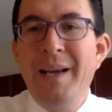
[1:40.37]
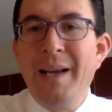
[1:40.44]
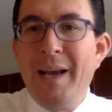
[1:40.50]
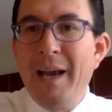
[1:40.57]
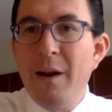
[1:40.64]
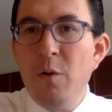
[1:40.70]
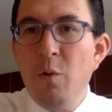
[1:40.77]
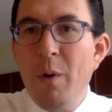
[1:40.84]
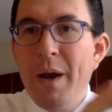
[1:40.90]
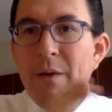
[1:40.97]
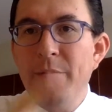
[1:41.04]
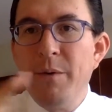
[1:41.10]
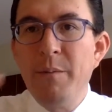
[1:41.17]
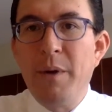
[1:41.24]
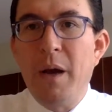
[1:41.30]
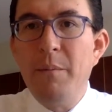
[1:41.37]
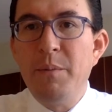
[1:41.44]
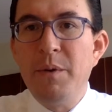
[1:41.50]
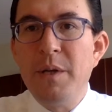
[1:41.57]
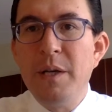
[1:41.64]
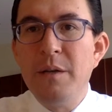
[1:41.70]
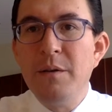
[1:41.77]
Get away from
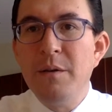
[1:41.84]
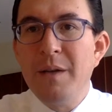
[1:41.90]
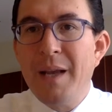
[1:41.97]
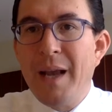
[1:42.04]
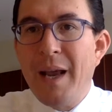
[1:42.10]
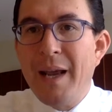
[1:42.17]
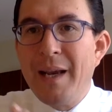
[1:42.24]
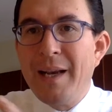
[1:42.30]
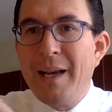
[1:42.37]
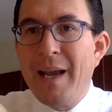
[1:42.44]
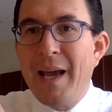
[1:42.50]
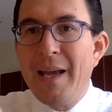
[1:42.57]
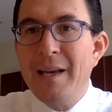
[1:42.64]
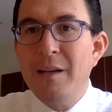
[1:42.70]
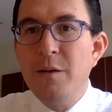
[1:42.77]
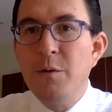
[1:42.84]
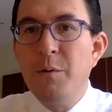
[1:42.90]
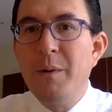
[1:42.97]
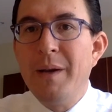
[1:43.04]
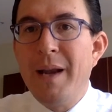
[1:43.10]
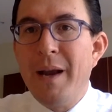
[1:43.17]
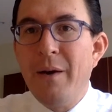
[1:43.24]
competition and get into
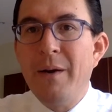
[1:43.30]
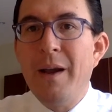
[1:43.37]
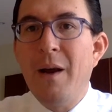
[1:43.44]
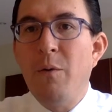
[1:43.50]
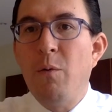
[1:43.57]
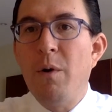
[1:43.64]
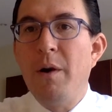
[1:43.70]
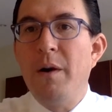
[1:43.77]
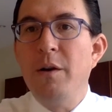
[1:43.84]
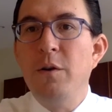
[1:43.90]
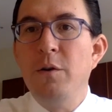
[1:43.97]
an area where